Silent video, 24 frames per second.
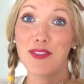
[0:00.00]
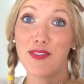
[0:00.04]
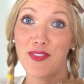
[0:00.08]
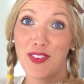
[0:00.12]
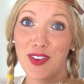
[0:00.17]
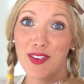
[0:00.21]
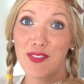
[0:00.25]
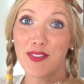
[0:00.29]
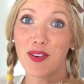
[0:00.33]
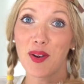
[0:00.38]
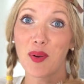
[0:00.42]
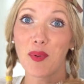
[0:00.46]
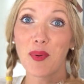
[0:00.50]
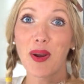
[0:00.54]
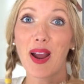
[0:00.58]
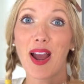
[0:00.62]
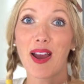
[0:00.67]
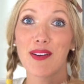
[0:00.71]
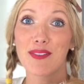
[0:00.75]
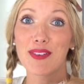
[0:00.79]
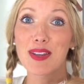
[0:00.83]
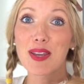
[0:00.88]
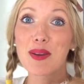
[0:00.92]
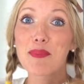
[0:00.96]
fever, we're
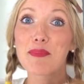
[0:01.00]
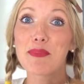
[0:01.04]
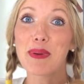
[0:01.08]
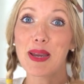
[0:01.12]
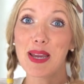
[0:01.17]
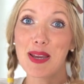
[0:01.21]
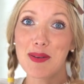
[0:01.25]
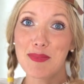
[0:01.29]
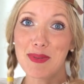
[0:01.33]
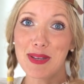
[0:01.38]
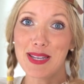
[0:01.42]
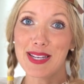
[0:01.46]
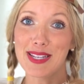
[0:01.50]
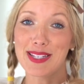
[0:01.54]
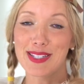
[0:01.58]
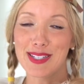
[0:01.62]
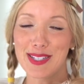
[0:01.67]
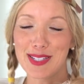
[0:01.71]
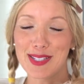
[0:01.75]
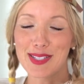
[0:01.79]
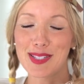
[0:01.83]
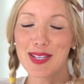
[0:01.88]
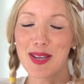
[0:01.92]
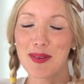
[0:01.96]
having a baby in
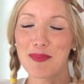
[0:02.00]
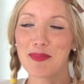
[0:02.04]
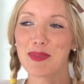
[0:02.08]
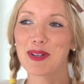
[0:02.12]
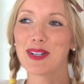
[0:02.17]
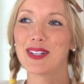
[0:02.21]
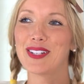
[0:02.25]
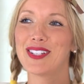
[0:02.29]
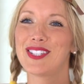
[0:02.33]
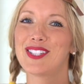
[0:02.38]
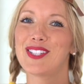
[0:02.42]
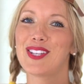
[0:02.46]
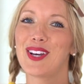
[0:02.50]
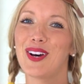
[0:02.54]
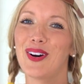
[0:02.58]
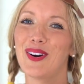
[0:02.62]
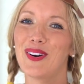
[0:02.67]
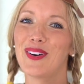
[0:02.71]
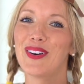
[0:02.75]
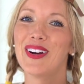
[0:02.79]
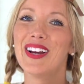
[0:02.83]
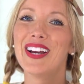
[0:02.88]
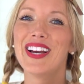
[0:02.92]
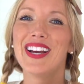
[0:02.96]
December.
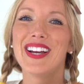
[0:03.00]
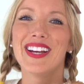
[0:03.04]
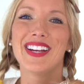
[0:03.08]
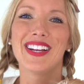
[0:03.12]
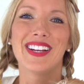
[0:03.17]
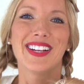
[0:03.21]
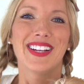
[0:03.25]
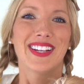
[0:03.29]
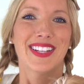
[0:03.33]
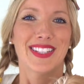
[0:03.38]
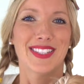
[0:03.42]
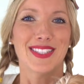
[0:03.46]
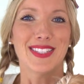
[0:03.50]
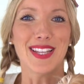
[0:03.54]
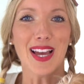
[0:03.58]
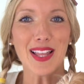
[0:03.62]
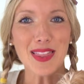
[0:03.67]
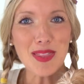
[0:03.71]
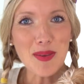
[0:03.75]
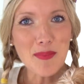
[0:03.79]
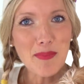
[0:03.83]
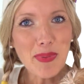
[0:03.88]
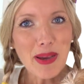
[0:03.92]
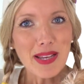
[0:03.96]
So it's
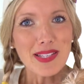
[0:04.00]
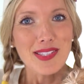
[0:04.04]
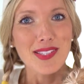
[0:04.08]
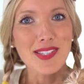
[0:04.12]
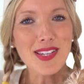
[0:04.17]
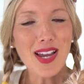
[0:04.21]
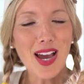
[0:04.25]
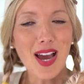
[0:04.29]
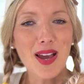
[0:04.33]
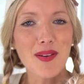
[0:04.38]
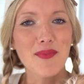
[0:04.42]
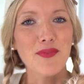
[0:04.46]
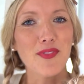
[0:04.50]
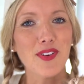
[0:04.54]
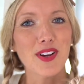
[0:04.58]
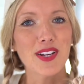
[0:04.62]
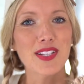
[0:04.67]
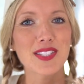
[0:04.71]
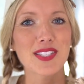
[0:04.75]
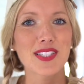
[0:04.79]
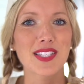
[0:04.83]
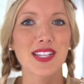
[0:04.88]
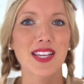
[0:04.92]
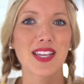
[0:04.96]
not the best time for
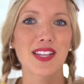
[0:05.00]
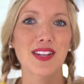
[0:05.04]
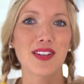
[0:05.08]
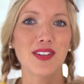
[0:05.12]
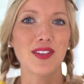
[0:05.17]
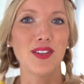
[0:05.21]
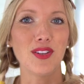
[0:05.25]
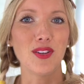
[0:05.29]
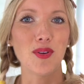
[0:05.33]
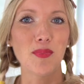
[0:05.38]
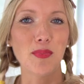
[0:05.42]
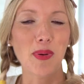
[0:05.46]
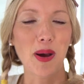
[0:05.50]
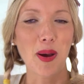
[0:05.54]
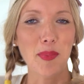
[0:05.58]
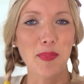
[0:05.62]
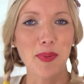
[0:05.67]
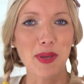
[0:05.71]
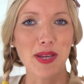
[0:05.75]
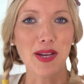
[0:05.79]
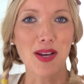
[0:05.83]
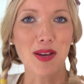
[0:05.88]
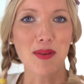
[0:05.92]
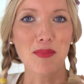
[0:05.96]
us to get a new
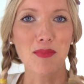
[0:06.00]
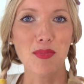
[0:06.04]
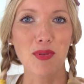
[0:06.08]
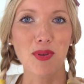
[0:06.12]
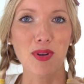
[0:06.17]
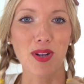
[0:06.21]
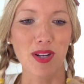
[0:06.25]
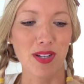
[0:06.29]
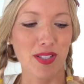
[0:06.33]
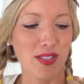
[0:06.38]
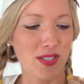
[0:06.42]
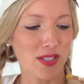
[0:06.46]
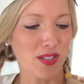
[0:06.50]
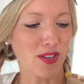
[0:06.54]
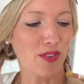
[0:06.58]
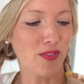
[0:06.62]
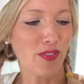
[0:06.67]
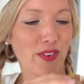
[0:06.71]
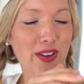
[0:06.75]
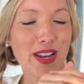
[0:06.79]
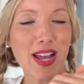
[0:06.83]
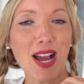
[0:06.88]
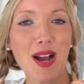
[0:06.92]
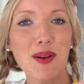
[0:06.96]
puppy on board, so
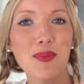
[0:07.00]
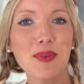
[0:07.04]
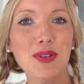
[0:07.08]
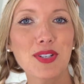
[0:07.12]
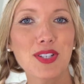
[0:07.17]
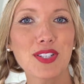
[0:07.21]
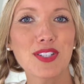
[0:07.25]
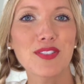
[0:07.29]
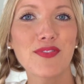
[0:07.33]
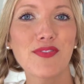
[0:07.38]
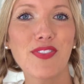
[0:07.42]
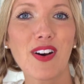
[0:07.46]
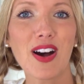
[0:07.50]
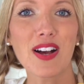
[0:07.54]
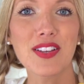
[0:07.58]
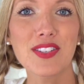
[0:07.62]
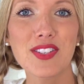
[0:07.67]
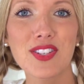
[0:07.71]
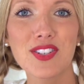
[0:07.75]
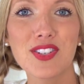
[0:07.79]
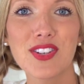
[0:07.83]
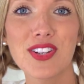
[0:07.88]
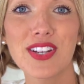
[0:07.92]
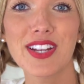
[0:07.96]
for now we're just
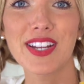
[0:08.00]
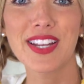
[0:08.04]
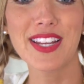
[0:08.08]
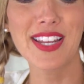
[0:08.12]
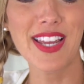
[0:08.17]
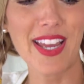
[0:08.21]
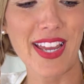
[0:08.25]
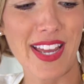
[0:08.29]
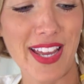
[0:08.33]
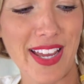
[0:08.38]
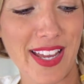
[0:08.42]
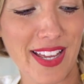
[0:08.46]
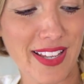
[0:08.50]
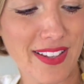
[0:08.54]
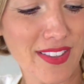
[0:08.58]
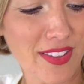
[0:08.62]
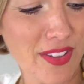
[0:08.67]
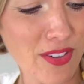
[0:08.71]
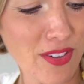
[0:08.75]
fostering, and